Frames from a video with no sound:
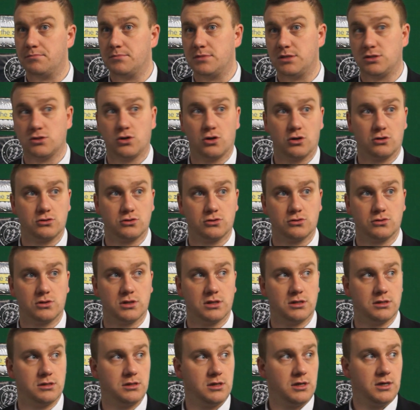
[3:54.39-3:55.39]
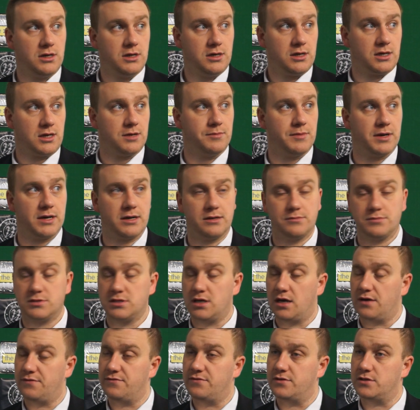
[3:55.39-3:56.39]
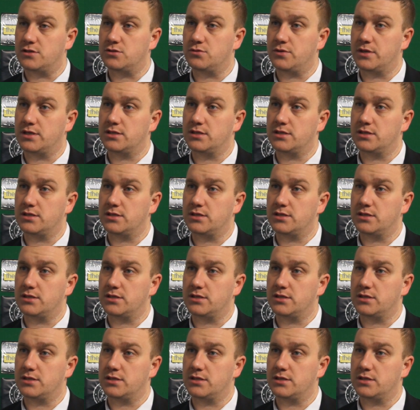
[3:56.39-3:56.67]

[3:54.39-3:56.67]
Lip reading: He's also committed himself this